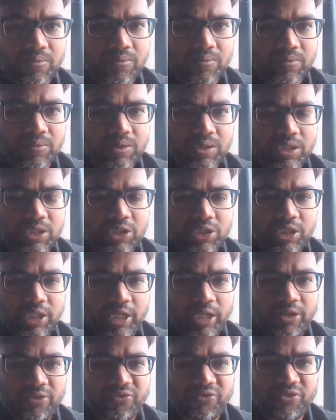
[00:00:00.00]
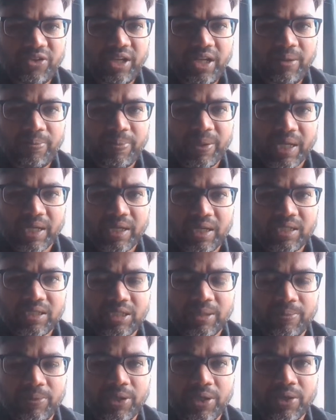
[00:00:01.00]
16 free practice
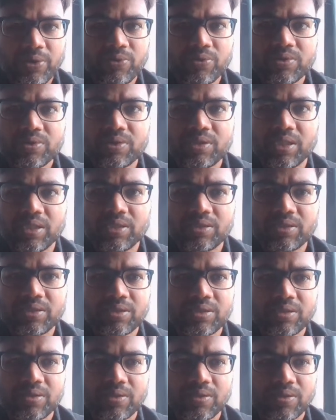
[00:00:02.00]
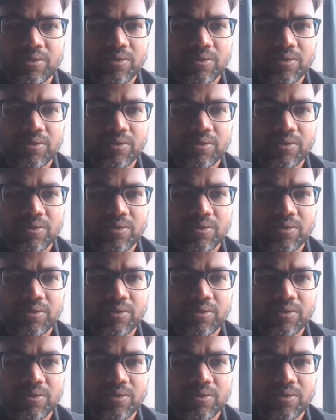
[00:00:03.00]
aptitude tests.